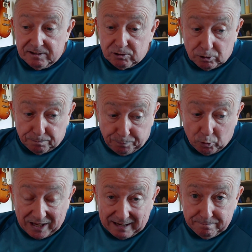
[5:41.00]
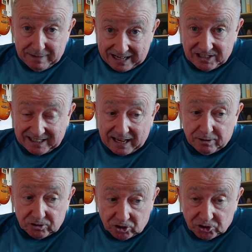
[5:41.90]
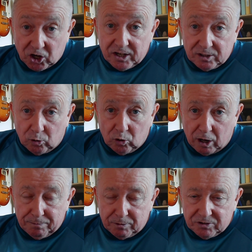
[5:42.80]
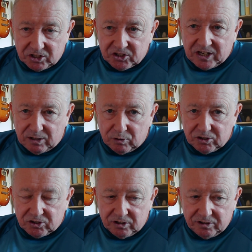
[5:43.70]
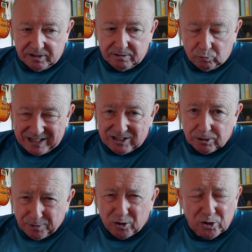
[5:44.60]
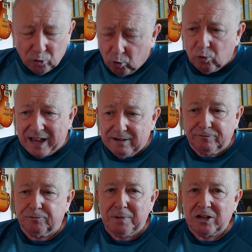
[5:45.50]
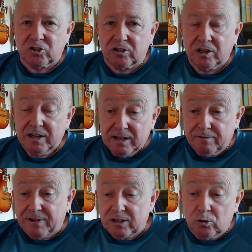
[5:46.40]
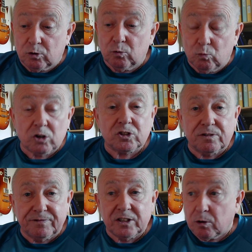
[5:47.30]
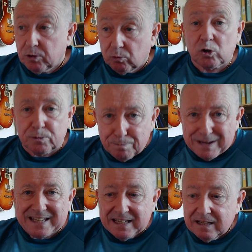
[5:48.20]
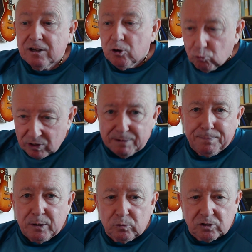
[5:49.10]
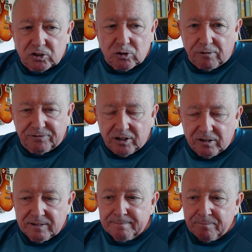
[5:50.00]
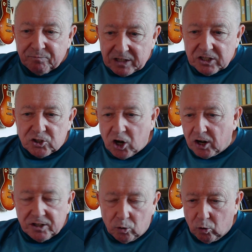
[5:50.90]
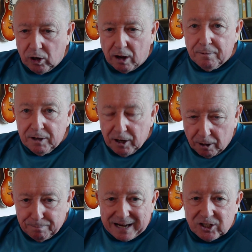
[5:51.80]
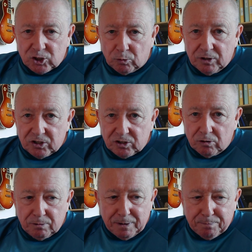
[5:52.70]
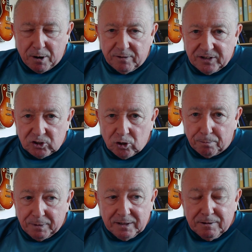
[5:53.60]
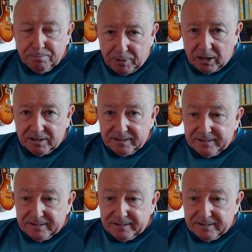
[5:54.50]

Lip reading: to put the head together, to tighten it all up. There is a sequence, and we supply all that information. In fact, you can watch the video, you can watch me rebuild the softener, tighten it all up, and make sure it's going to be a perfect job. But